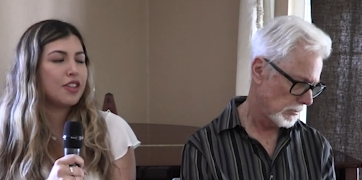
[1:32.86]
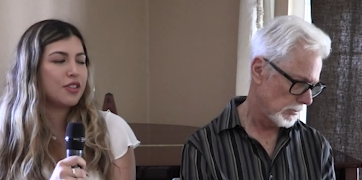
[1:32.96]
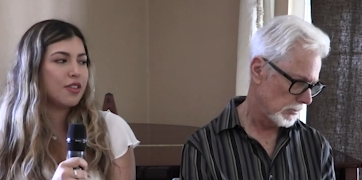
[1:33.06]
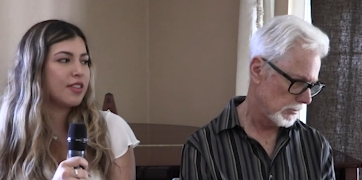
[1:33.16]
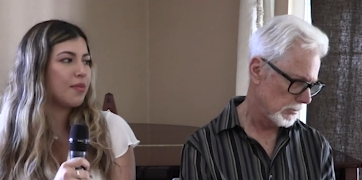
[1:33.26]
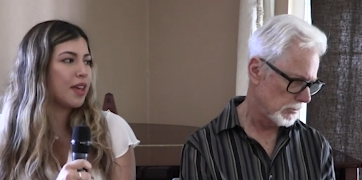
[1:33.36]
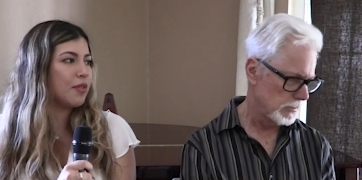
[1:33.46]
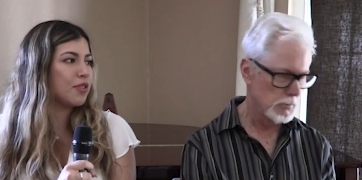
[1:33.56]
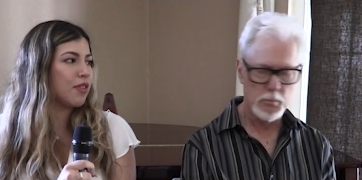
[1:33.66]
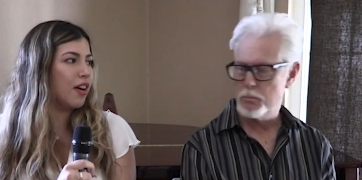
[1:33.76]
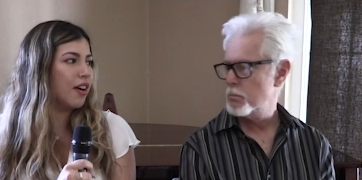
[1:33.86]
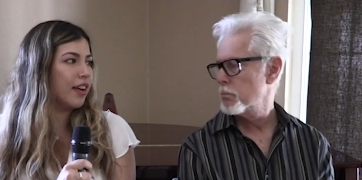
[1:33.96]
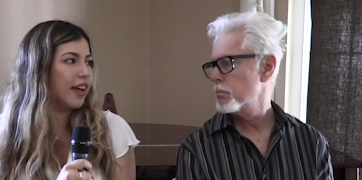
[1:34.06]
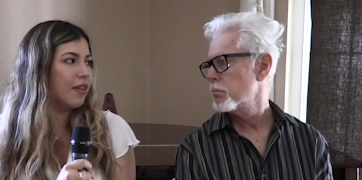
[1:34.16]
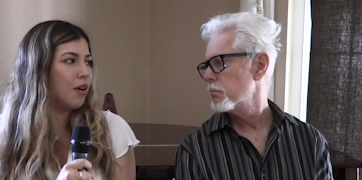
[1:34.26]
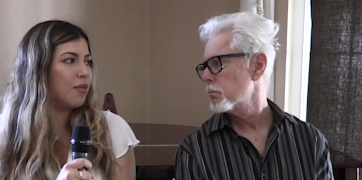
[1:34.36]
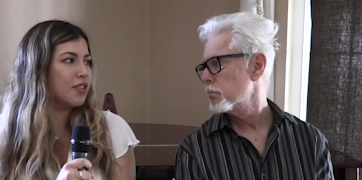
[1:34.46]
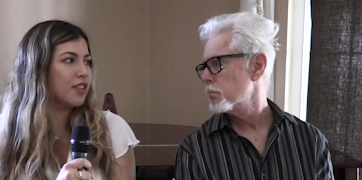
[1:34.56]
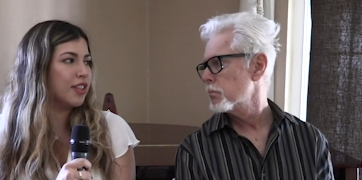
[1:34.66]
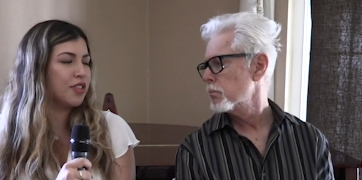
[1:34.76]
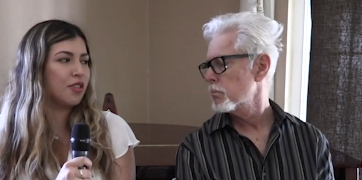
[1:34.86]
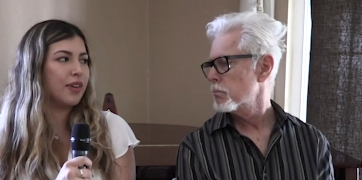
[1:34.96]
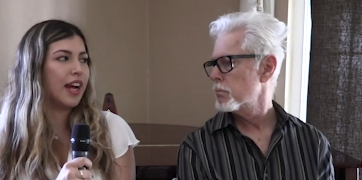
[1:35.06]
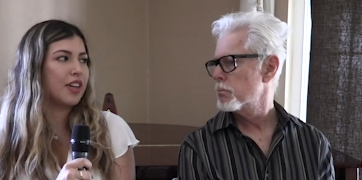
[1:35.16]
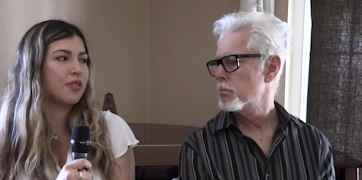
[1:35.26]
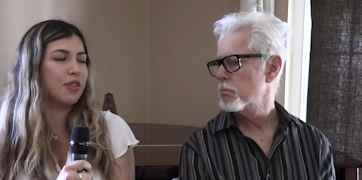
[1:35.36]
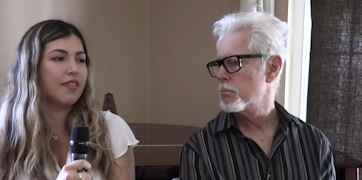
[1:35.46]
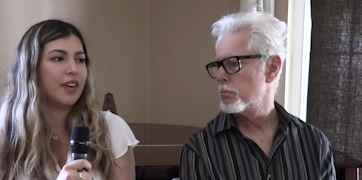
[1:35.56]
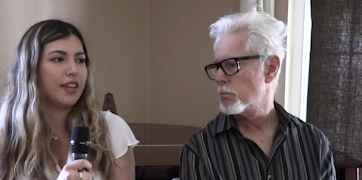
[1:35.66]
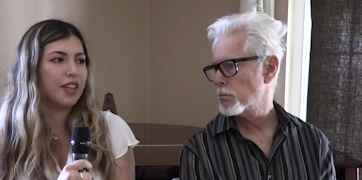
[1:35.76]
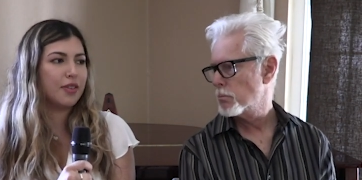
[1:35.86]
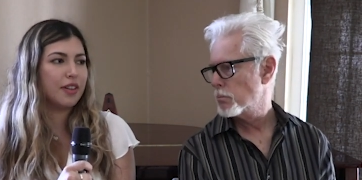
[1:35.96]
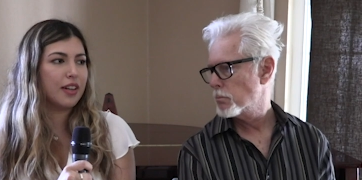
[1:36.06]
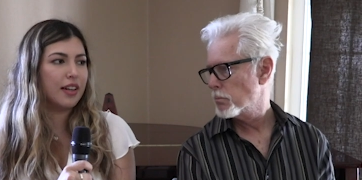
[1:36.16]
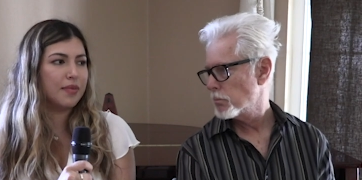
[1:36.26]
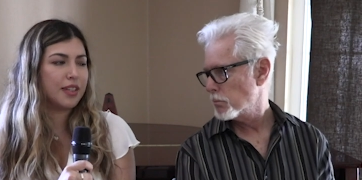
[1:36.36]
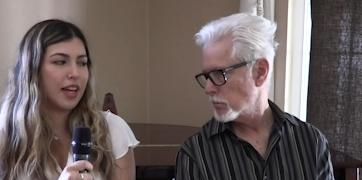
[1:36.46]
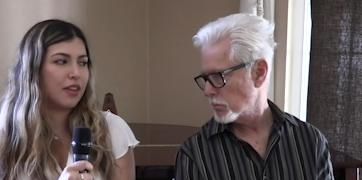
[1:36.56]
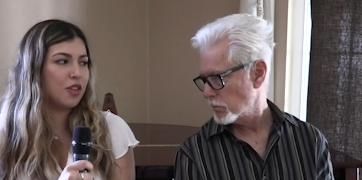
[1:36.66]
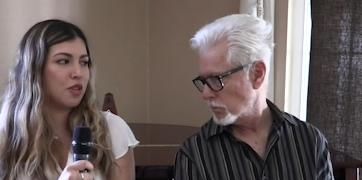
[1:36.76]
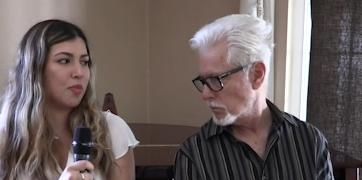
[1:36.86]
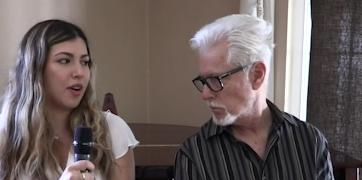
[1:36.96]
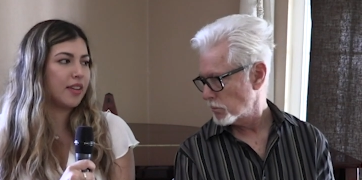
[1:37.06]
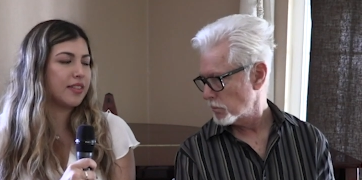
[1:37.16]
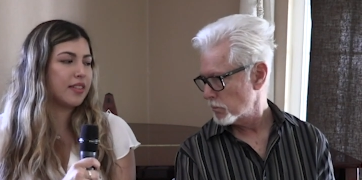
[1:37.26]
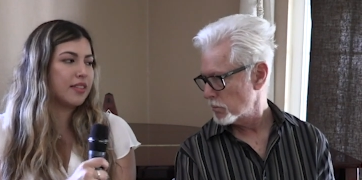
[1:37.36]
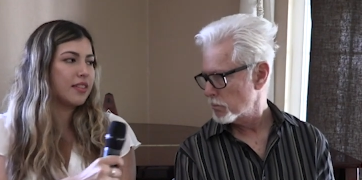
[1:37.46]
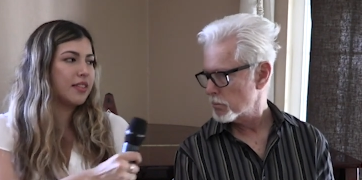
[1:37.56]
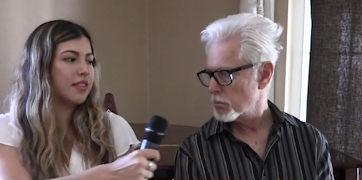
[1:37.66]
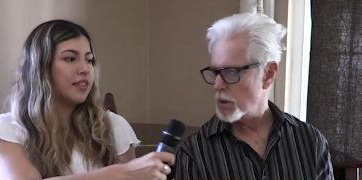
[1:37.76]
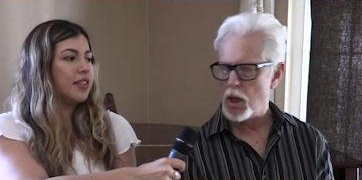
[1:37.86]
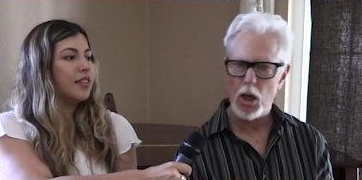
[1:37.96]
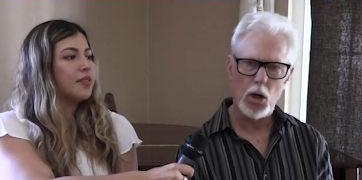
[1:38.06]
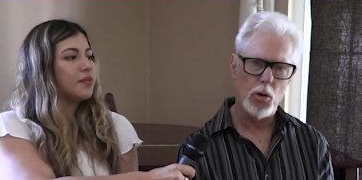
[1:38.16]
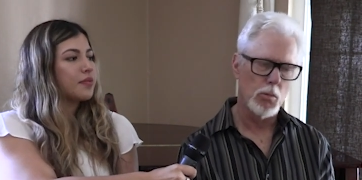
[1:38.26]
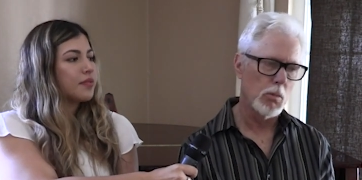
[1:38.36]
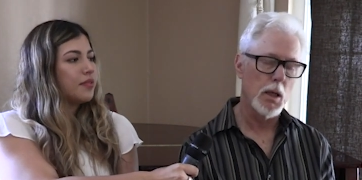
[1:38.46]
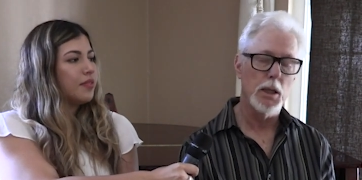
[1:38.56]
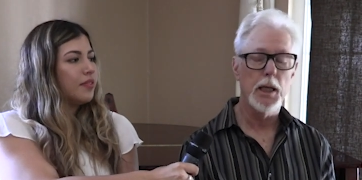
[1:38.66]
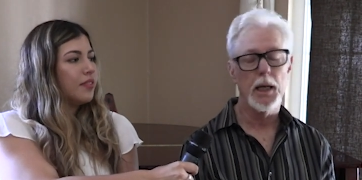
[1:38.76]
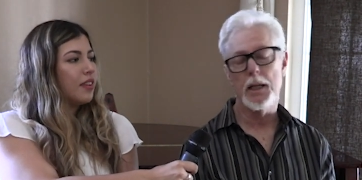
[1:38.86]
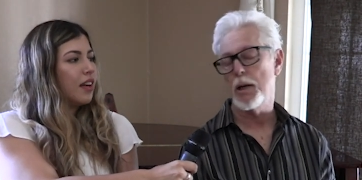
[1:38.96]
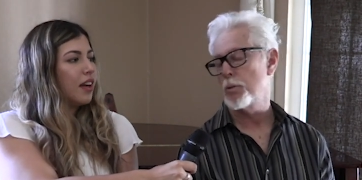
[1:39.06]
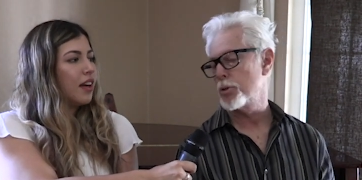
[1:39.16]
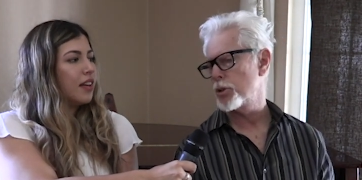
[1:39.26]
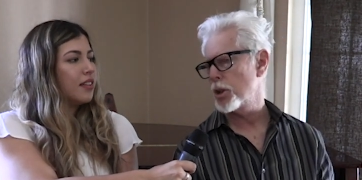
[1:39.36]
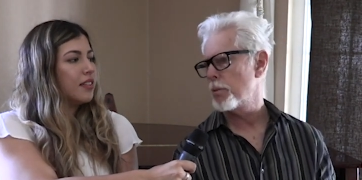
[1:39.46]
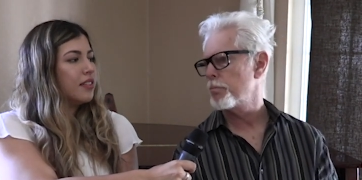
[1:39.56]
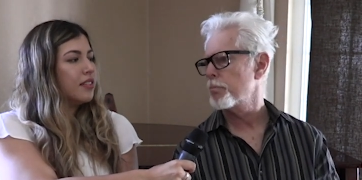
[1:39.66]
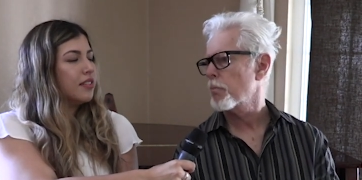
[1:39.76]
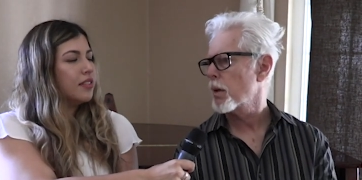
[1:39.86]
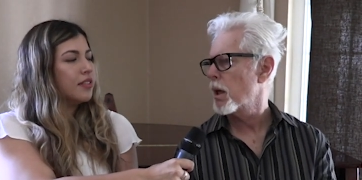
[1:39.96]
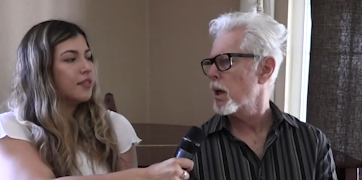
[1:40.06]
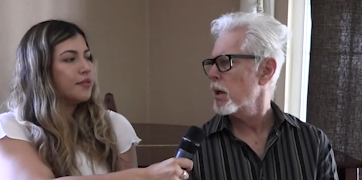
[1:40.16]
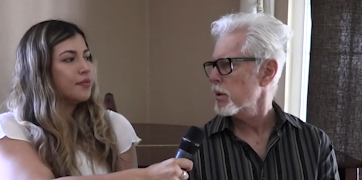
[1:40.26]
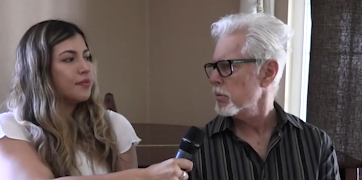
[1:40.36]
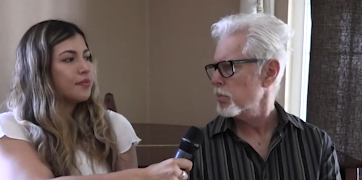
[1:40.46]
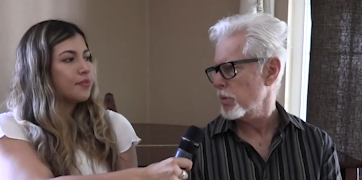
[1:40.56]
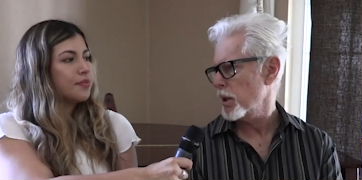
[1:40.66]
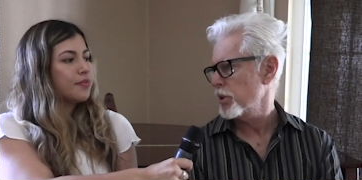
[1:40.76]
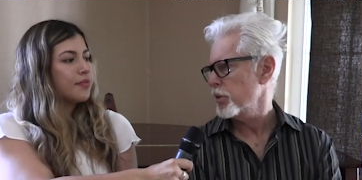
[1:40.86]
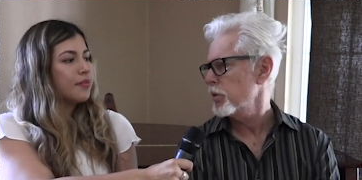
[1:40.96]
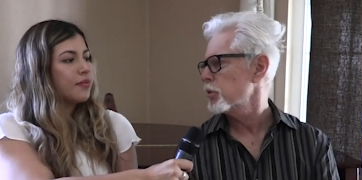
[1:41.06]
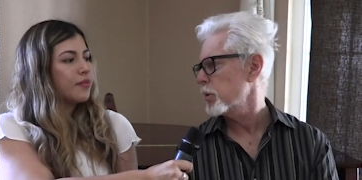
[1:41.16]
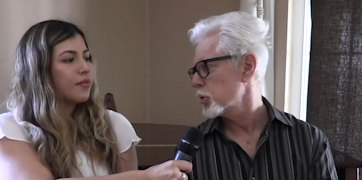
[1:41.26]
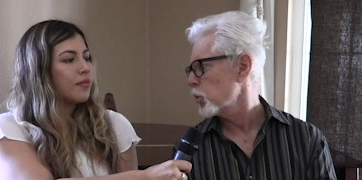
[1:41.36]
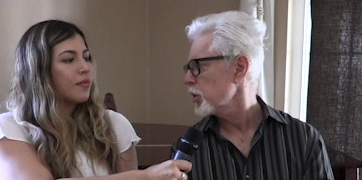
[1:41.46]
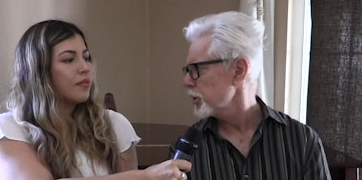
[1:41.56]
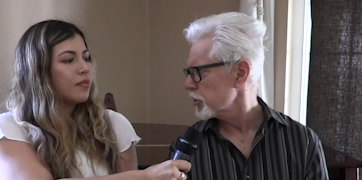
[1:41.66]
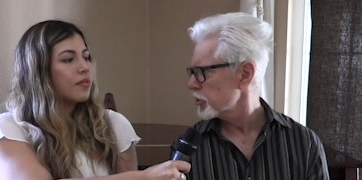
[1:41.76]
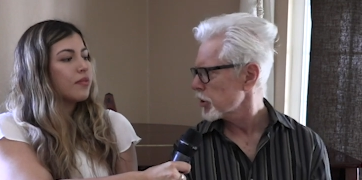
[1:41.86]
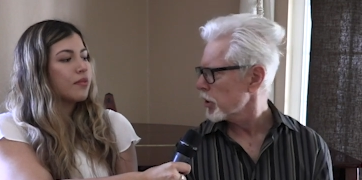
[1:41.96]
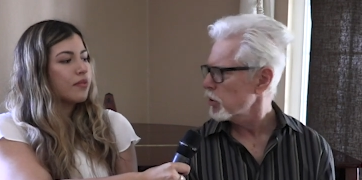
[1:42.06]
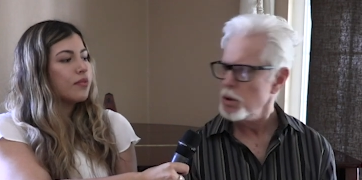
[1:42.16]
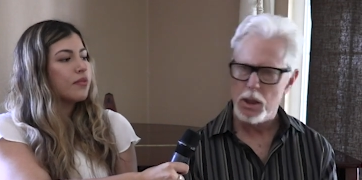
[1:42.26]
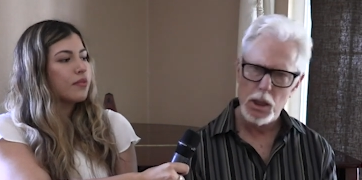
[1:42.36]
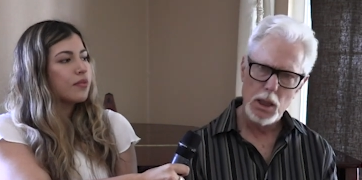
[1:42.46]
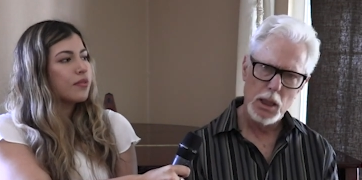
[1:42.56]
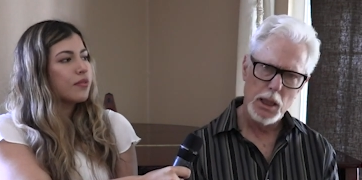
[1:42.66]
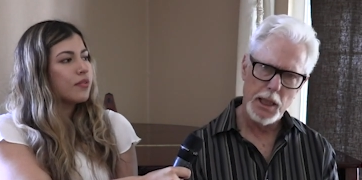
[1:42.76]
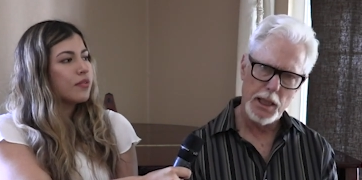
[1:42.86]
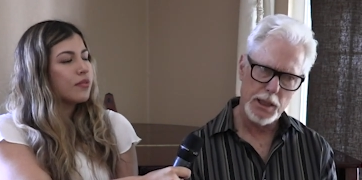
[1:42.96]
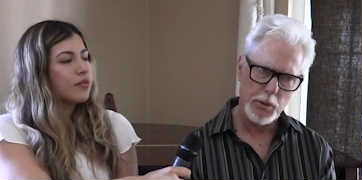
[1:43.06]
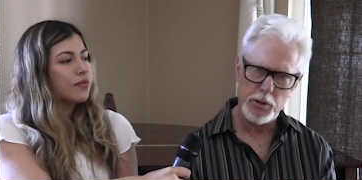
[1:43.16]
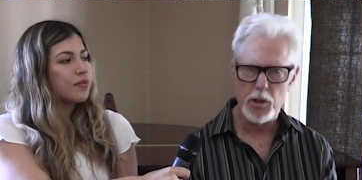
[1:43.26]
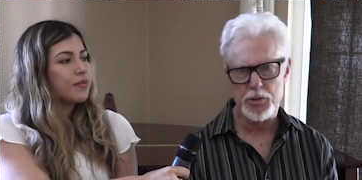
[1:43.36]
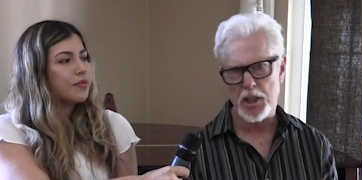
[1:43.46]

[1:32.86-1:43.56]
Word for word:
Speaker 1: did you know something was wrong, and what was your initial reaction when you found out you were um, diagnosed with Parkinson's?
Speaker 2: Oh, well, yeah, I was, um, uh, like I said, it was about 20 years ago, and I was out